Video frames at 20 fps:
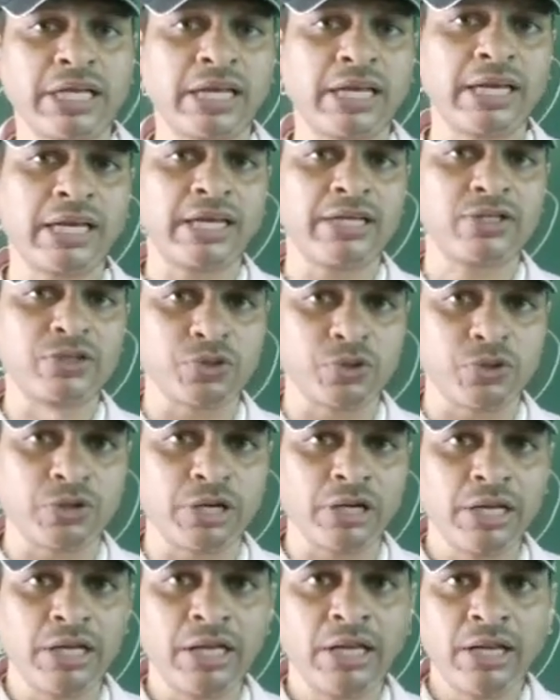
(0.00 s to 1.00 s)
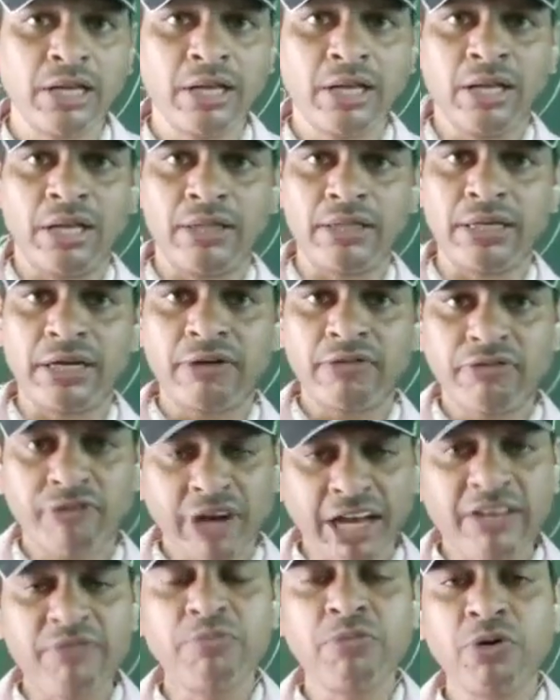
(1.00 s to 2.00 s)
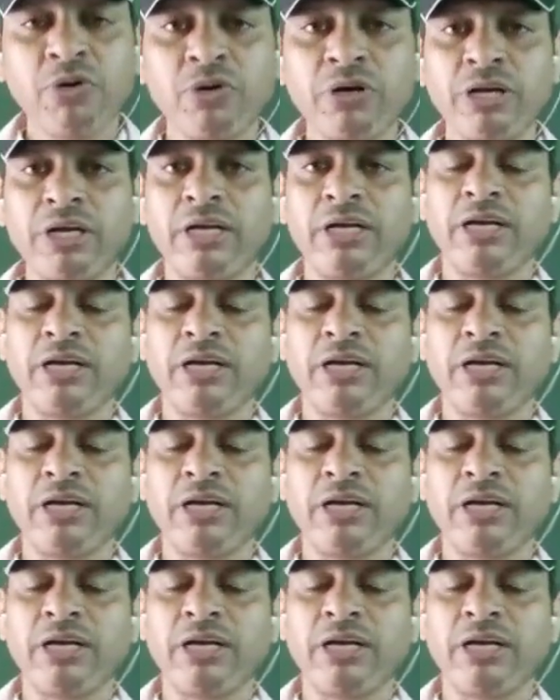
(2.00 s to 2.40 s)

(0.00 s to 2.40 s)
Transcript: shall, and should. There are 5 more